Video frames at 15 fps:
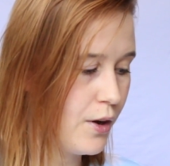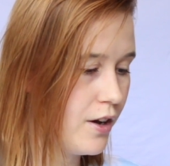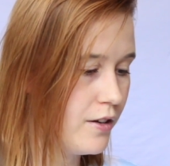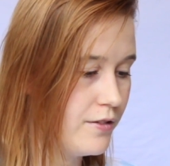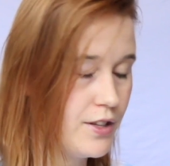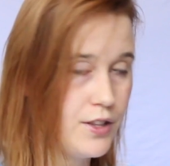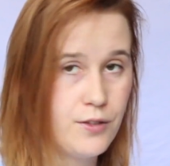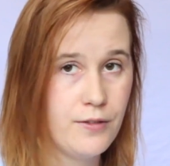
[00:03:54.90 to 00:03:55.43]

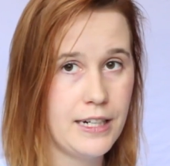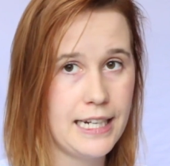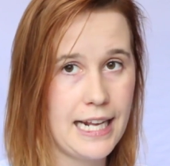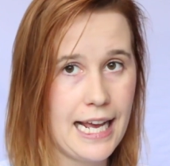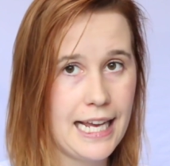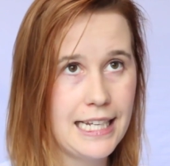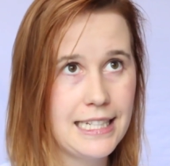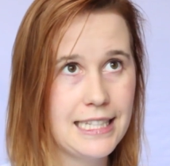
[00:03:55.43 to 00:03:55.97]
over 3
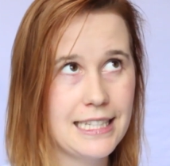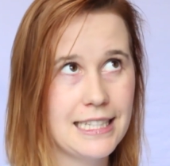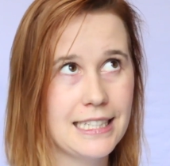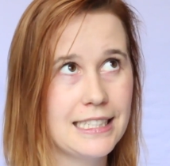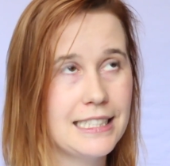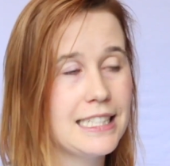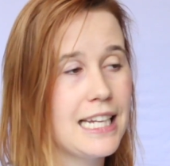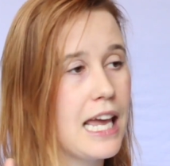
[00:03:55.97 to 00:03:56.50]
days.
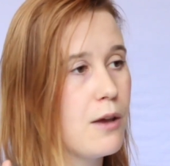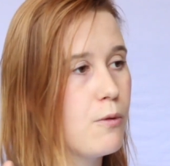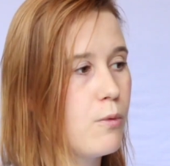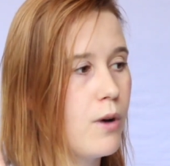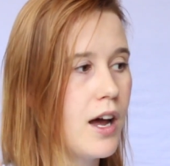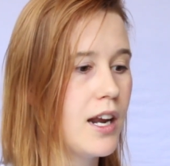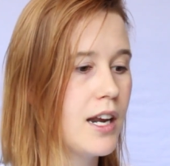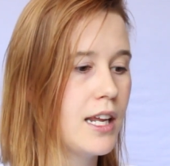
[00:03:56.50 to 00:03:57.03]
Day
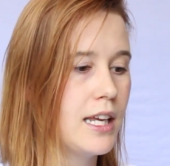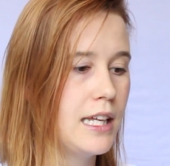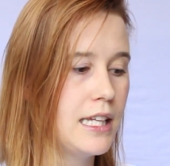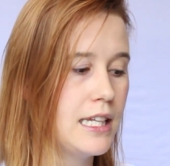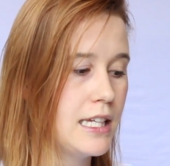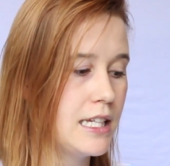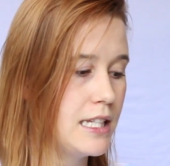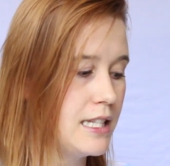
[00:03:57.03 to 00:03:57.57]
1
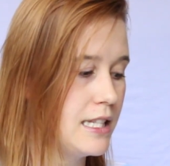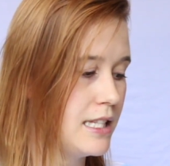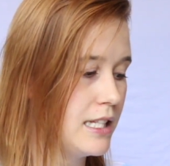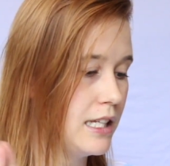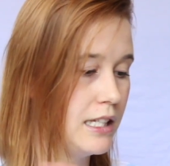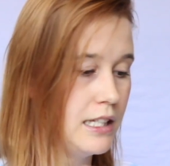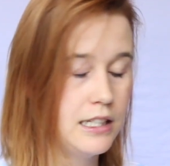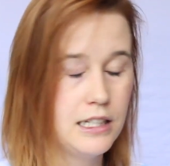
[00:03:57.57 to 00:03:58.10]
is
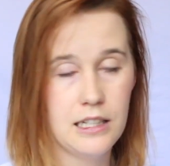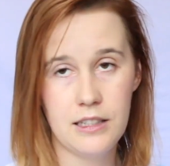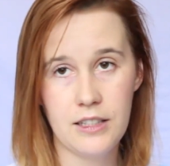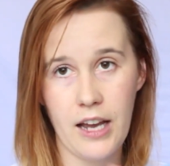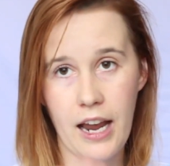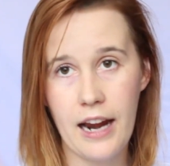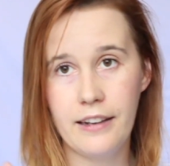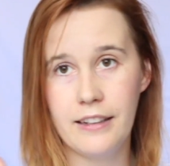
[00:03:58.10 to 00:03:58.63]

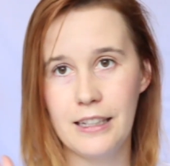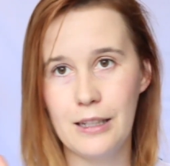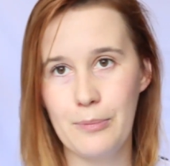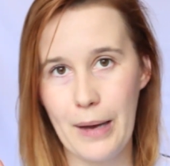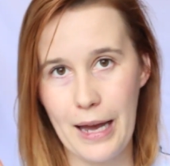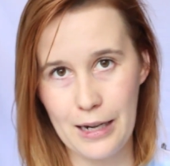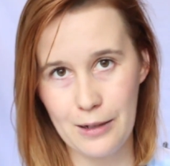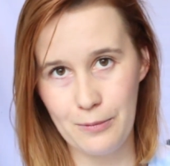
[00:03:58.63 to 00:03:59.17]
entirely
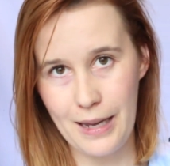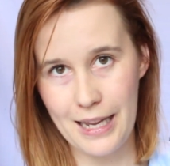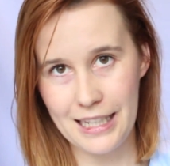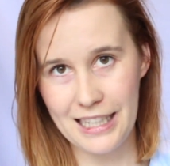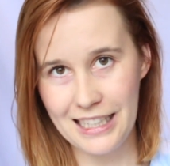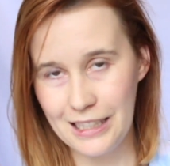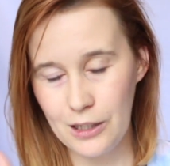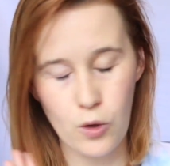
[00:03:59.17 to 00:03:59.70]
pattern
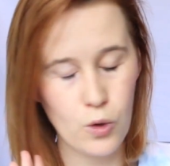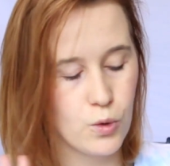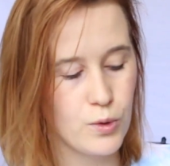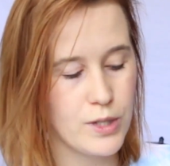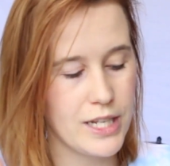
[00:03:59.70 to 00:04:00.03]
making all